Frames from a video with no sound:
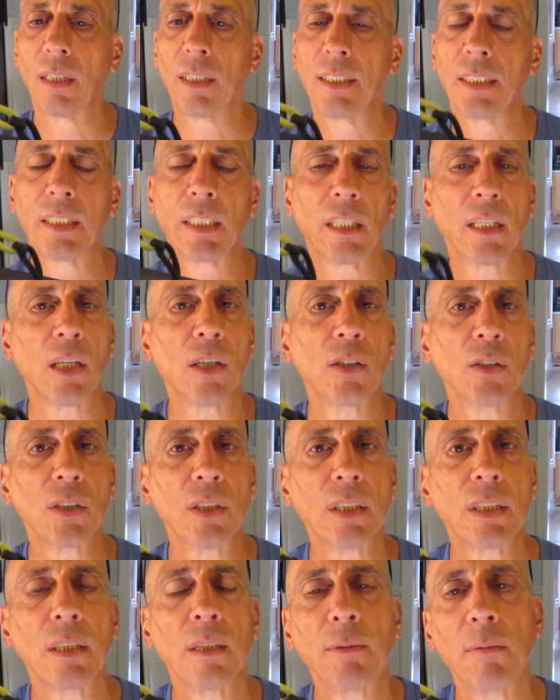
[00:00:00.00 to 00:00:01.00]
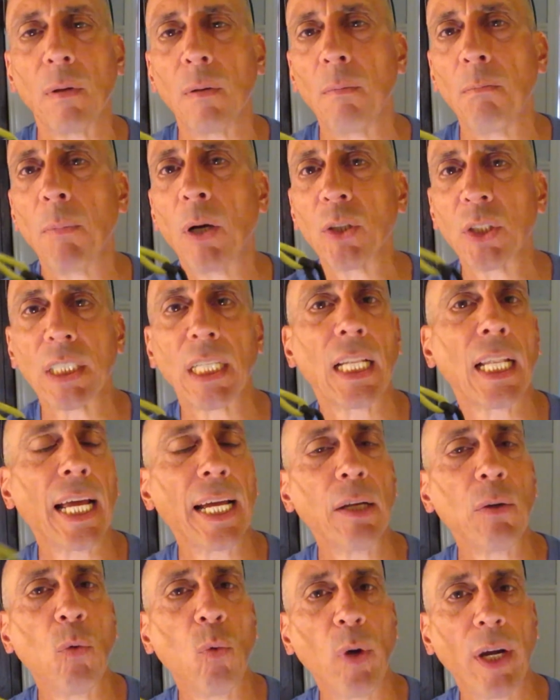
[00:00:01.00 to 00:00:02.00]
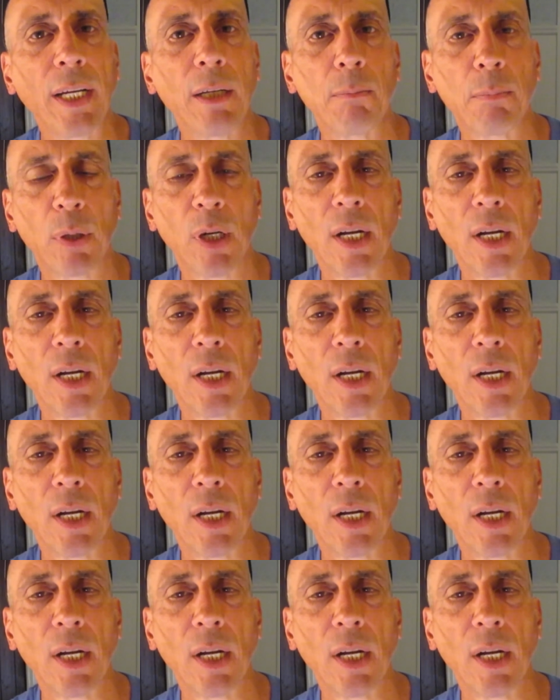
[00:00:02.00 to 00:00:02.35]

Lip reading: Xero's most lightweight